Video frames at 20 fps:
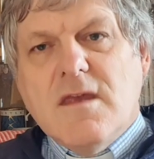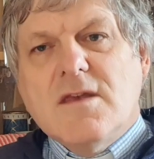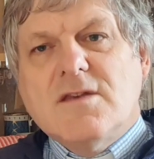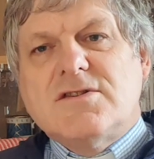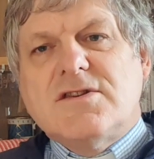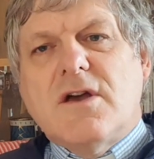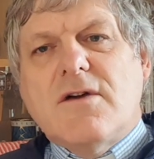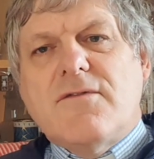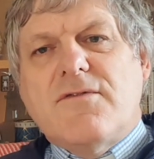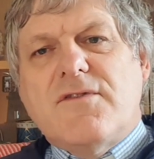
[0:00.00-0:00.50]

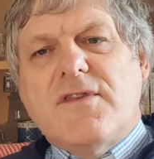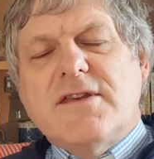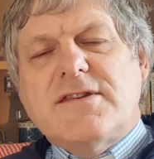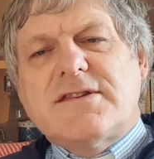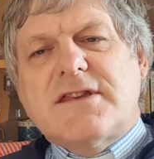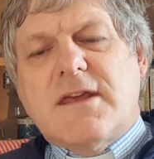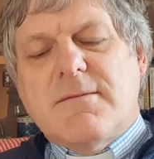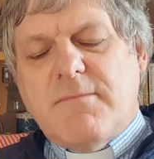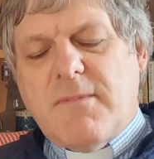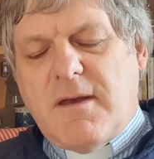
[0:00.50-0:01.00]
So this
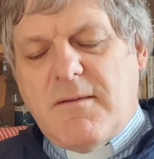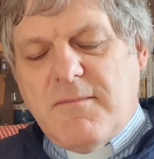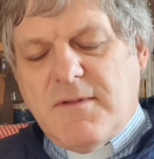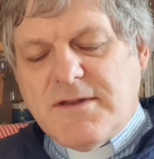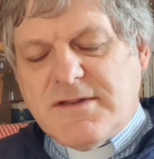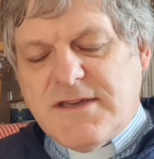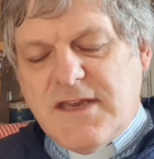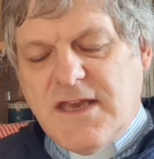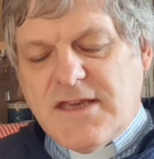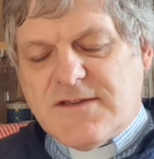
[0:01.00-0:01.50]

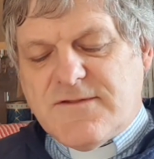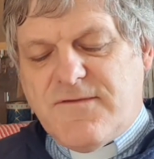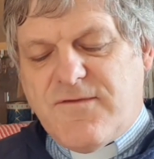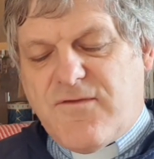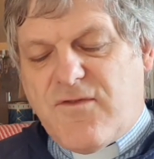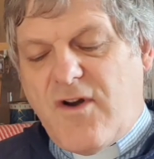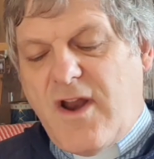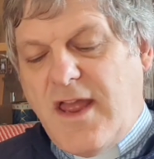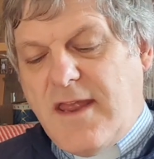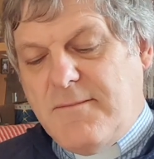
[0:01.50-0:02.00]
commandment is
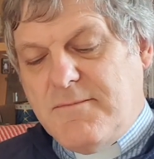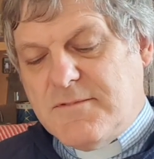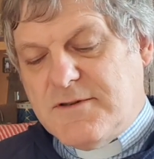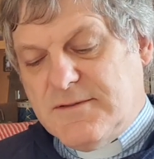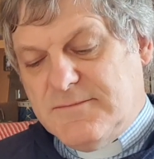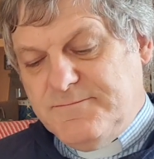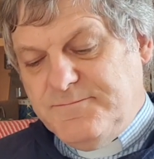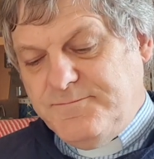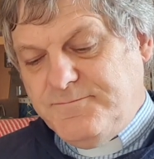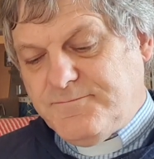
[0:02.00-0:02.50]
framed
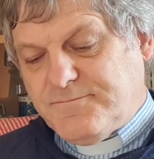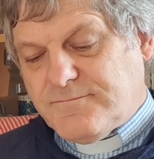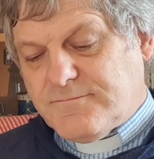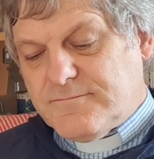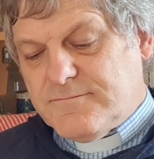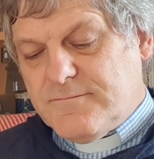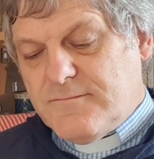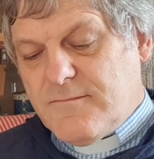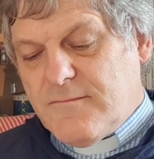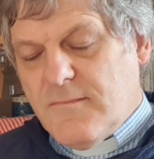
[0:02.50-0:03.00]

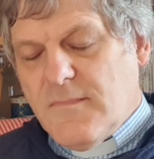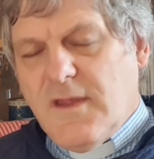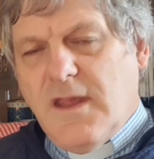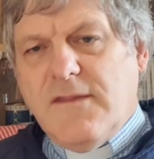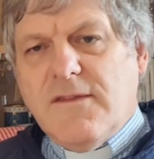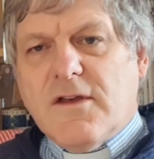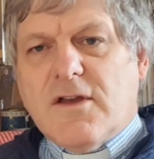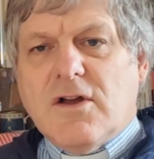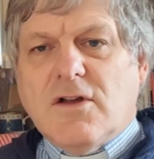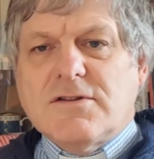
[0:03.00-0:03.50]
in
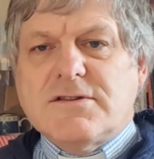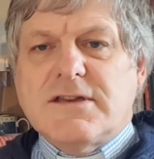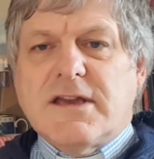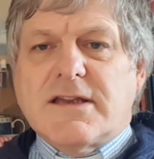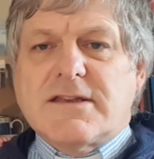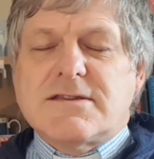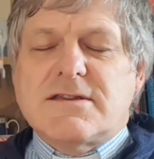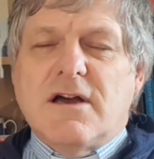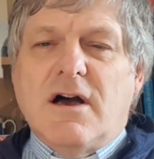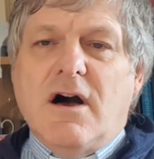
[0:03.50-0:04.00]
the
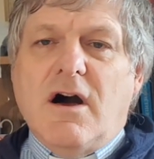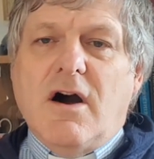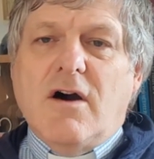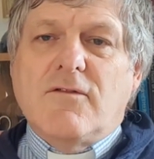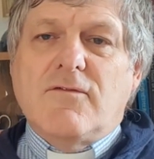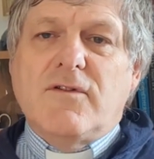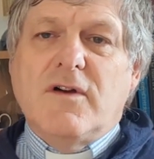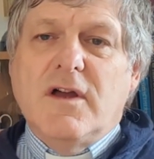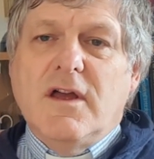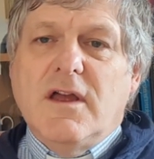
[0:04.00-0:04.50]
context
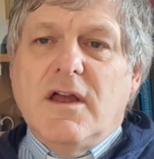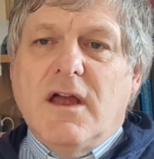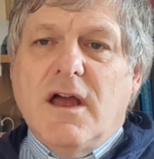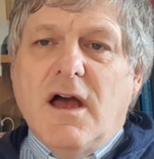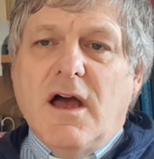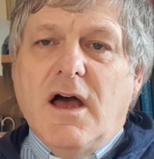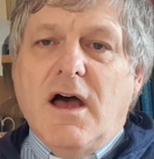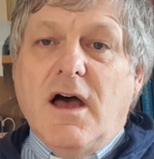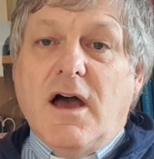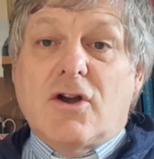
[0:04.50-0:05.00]
of
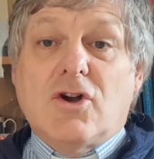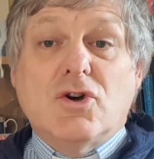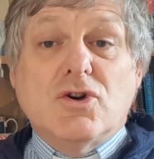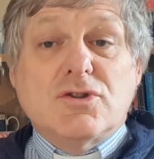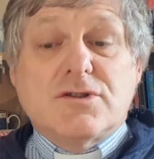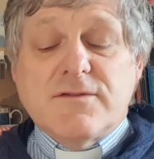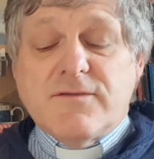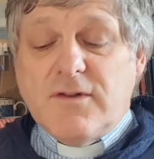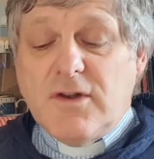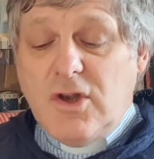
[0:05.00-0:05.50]
a
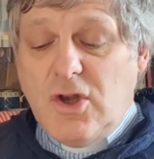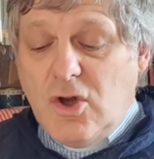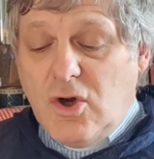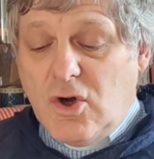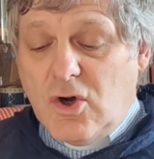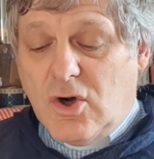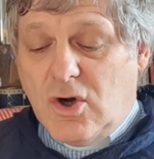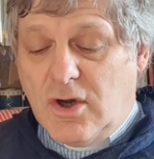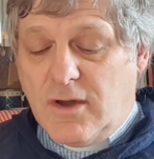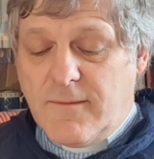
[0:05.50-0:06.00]
court of
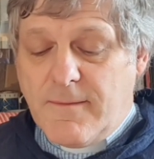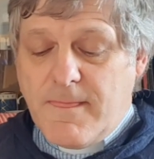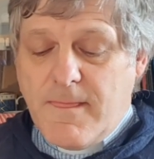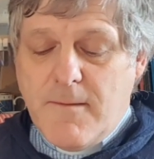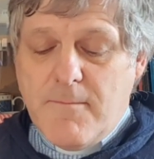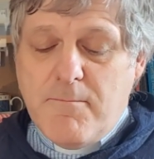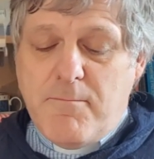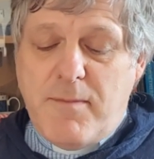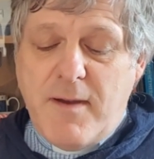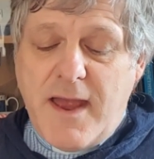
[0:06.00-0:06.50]
law
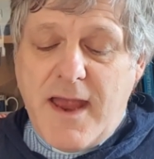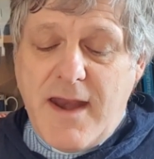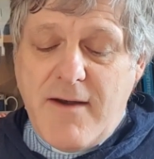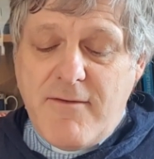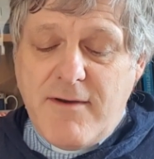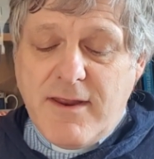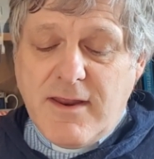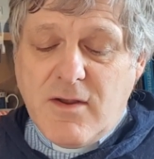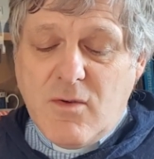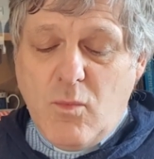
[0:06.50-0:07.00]

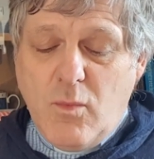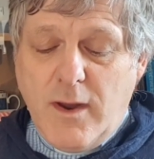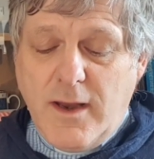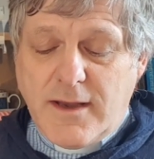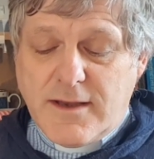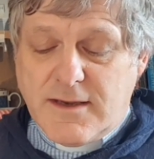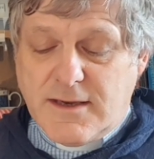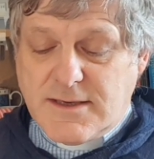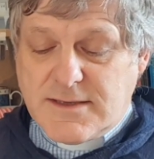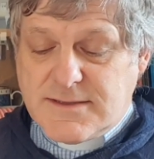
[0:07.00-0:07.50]
bearing
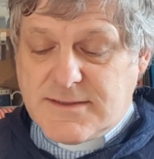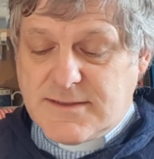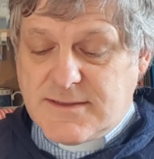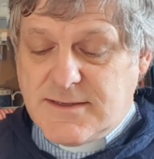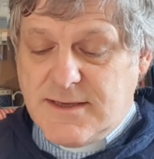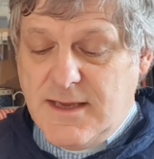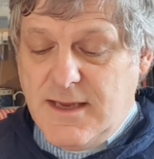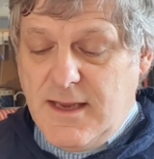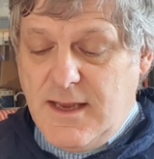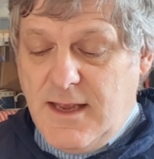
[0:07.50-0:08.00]
witness
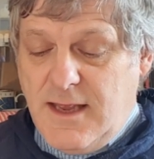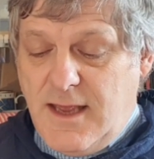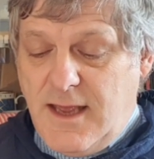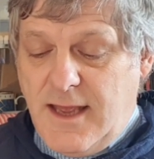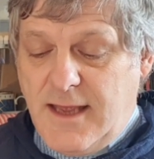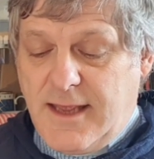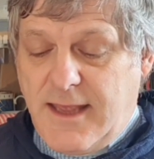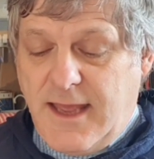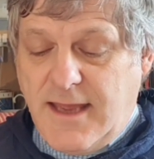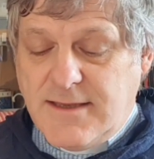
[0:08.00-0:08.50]

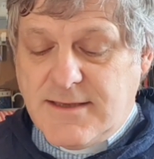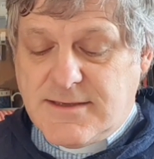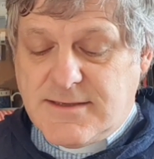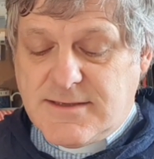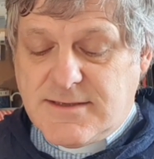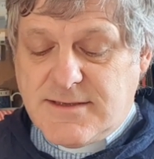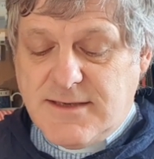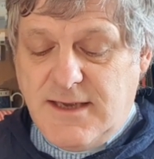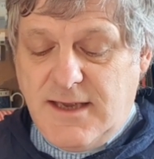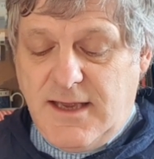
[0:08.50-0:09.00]

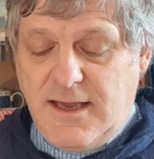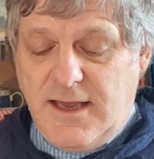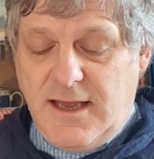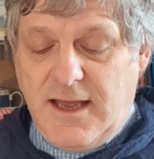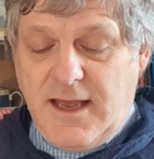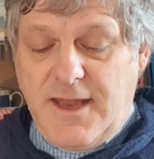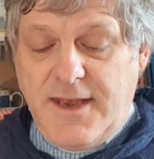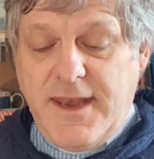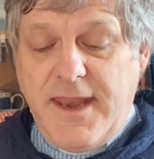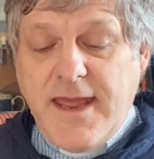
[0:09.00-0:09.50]
against
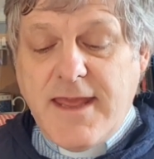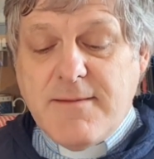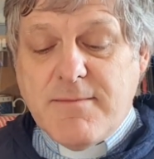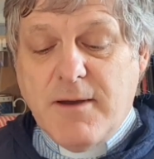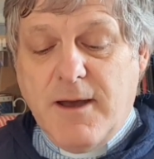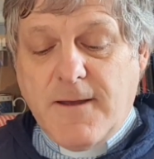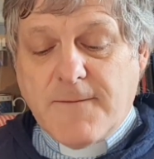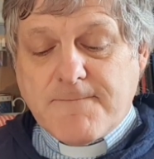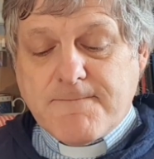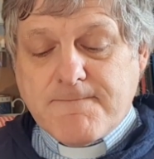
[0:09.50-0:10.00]
a
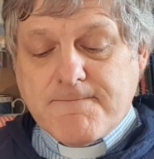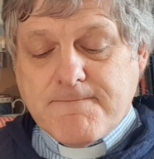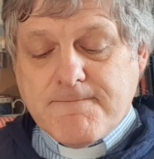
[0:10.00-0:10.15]
neighbour.